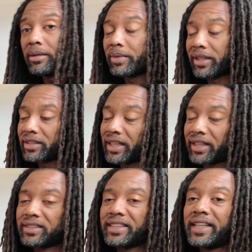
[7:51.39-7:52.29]
Because
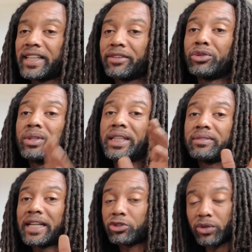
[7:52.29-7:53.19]
like I said, if you
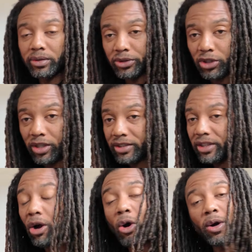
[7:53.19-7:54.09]
leave that trickle
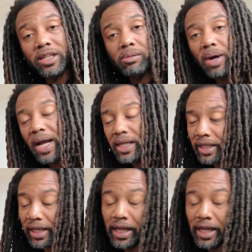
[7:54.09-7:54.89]
charger on your bike